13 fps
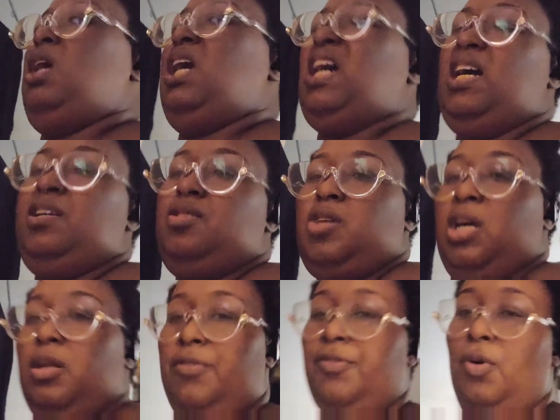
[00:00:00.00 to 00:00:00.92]
I try
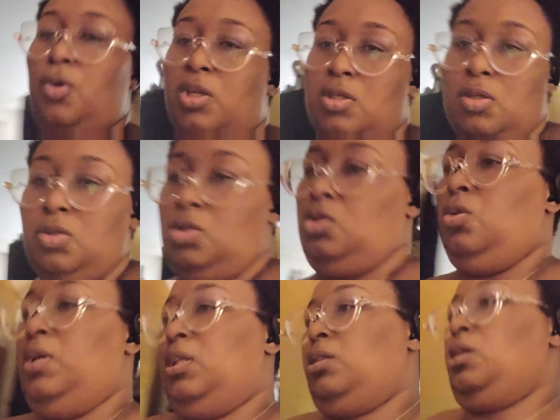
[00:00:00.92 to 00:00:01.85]
to focus on
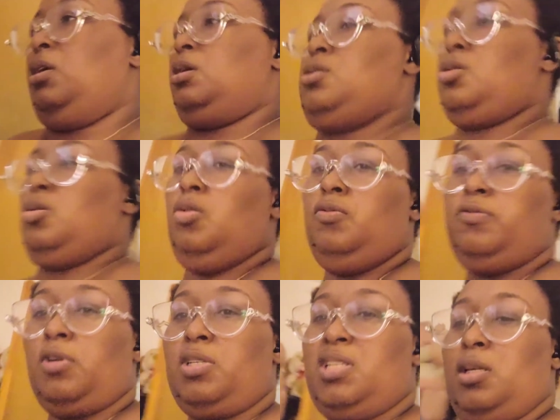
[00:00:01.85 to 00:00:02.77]
doing things
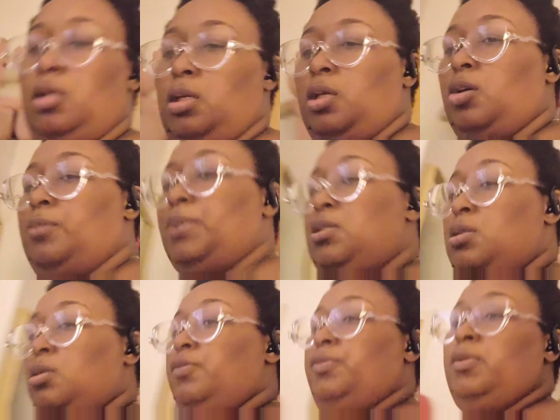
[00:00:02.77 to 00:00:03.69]
over taking care of
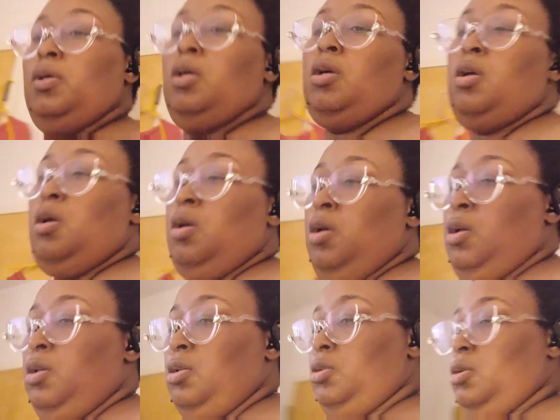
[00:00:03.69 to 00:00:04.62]
myself.
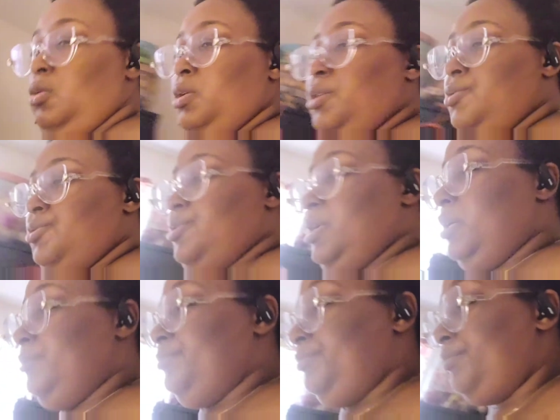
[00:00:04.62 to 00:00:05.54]
So there's that.